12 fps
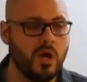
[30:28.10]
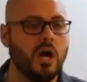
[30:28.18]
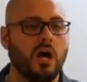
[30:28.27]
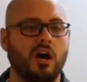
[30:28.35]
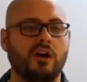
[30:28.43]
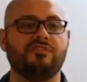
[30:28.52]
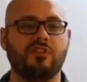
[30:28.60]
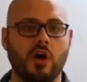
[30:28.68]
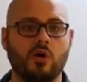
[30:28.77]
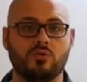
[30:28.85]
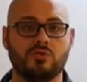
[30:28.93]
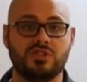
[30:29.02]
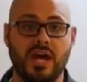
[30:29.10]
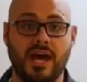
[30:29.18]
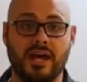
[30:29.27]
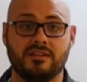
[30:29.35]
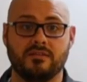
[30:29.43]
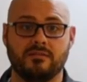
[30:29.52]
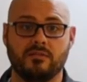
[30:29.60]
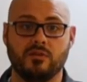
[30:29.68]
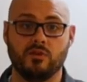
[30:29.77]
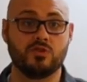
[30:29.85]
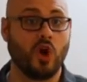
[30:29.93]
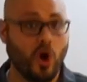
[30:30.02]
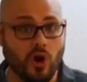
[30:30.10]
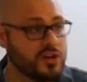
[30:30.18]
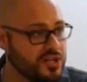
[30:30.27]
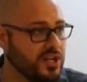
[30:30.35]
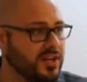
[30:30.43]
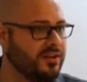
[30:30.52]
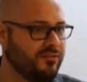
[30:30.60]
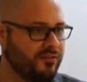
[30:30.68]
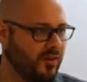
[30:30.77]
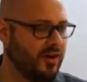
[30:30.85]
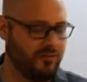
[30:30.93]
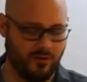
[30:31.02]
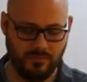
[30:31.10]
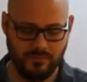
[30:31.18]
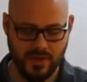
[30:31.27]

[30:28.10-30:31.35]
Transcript: of those that whose heart shall live forever.